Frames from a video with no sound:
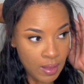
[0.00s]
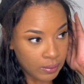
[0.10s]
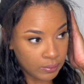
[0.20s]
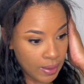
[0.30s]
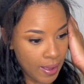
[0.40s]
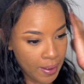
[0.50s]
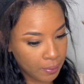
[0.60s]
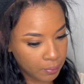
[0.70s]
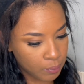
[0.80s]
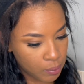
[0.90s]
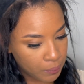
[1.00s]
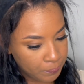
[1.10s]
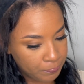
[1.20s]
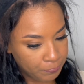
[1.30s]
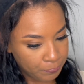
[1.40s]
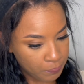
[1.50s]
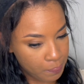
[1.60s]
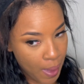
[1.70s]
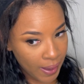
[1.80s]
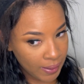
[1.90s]
Like,
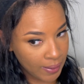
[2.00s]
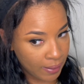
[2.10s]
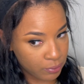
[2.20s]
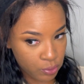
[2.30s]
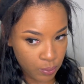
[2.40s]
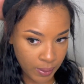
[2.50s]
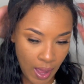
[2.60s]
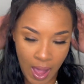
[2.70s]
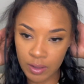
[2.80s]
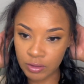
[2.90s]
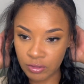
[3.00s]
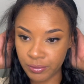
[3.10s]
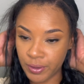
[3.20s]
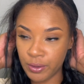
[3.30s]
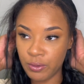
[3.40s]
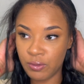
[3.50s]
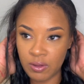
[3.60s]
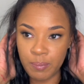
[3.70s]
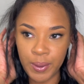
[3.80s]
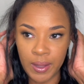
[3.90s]
back in high school and college, there used to
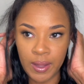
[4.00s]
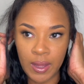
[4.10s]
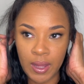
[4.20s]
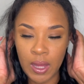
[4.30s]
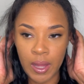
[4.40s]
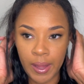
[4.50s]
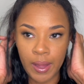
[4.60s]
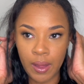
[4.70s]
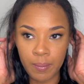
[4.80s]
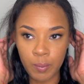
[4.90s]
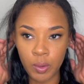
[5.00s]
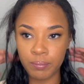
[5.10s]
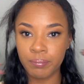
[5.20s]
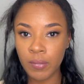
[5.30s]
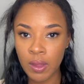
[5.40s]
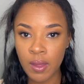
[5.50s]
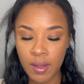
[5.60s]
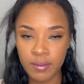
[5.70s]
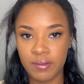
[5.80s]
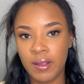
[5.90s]
be, well,
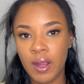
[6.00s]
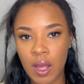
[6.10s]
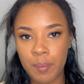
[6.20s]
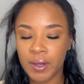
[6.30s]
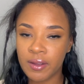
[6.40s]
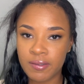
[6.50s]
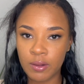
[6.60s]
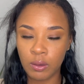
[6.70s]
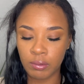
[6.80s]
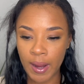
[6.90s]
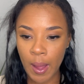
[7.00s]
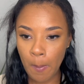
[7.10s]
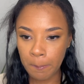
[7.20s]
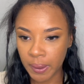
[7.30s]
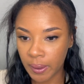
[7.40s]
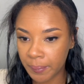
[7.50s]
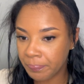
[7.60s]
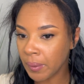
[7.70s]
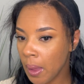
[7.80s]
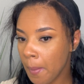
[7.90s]
this hair company is still around, but
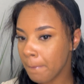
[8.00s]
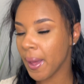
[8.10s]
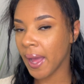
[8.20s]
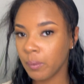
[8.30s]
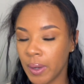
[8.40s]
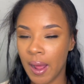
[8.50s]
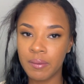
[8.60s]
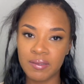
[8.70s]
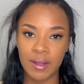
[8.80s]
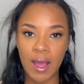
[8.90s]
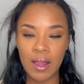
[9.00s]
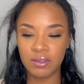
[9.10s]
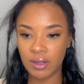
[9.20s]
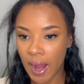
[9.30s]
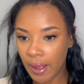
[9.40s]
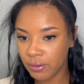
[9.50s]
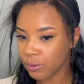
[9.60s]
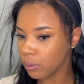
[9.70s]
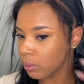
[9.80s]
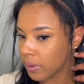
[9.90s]
back when I was in college and in high
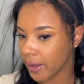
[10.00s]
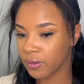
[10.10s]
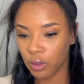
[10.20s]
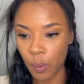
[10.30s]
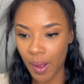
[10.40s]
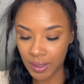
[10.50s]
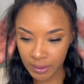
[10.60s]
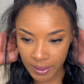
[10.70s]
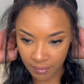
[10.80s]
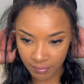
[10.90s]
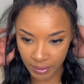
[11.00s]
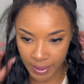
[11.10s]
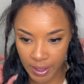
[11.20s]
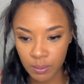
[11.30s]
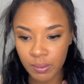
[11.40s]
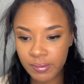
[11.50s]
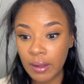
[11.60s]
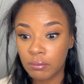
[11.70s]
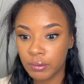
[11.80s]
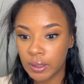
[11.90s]
school, like, their quality of their hair was like
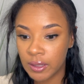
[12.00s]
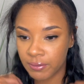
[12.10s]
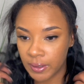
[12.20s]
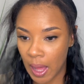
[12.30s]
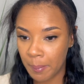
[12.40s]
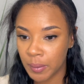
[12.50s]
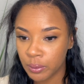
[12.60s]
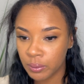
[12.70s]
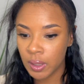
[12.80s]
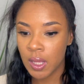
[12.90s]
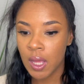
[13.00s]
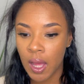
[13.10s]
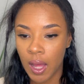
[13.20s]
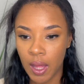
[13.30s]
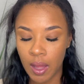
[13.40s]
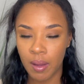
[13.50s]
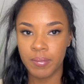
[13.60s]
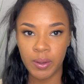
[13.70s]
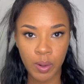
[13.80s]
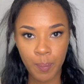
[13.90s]
really phenomenal.
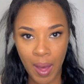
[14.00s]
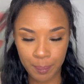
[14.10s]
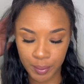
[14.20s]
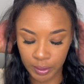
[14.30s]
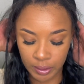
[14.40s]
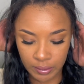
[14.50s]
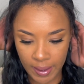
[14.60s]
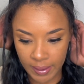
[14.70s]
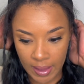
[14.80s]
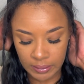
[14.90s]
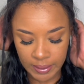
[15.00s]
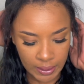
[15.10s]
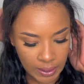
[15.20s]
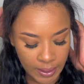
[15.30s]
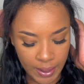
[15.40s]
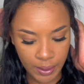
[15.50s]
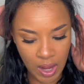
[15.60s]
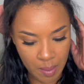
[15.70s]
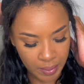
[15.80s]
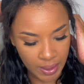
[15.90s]
They were a popular like Atlanta hair
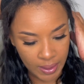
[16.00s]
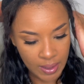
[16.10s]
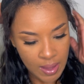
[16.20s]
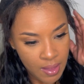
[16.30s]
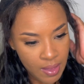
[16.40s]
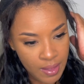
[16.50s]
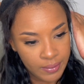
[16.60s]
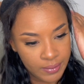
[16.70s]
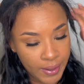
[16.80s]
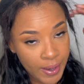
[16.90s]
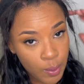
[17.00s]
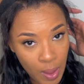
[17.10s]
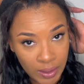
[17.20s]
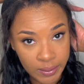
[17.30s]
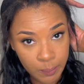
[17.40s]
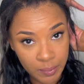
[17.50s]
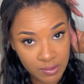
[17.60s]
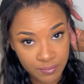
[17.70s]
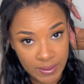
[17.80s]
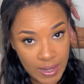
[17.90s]
company. Their hair quality was
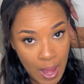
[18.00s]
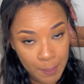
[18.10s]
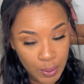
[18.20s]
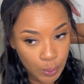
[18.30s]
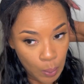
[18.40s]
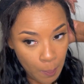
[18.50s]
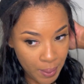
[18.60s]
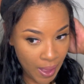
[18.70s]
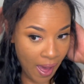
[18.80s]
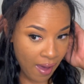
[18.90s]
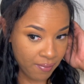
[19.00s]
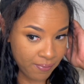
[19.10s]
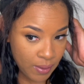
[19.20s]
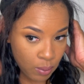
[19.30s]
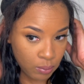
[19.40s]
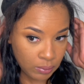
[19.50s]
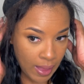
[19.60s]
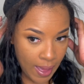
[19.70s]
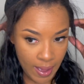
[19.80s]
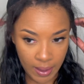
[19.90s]
phenomenal, but I felt
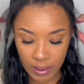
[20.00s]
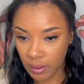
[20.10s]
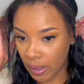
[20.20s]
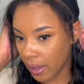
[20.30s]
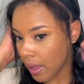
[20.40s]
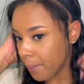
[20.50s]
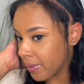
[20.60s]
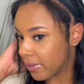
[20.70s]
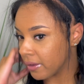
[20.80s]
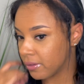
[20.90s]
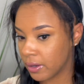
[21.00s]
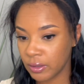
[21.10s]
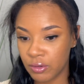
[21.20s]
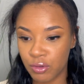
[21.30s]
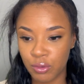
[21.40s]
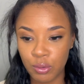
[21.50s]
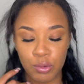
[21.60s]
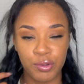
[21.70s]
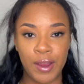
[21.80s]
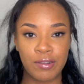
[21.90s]
like they started to
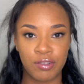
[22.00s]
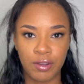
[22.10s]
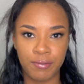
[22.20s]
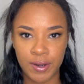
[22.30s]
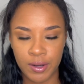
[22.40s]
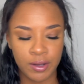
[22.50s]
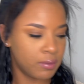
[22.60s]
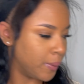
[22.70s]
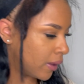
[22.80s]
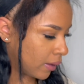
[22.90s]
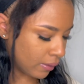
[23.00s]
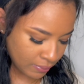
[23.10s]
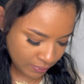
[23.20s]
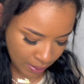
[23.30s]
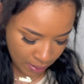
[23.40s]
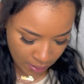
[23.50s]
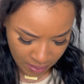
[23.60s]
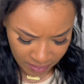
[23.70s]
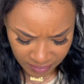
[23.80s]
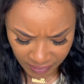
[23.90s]
change their vendors because
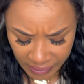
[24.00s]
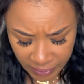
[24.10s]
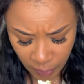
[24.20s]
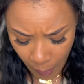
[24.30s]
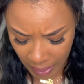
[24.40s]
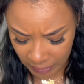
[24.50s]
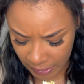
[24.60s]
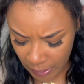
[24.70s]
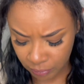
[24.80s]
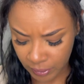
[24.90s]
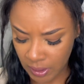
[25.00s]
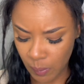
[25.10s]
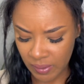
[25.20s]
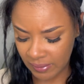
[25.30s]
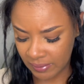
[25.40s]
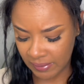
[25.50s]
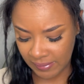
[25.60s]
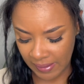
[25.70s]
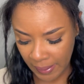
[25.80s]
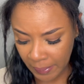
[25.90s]
their hair quality really wasn't the
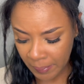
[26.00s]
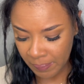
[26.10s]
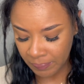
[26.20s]
same.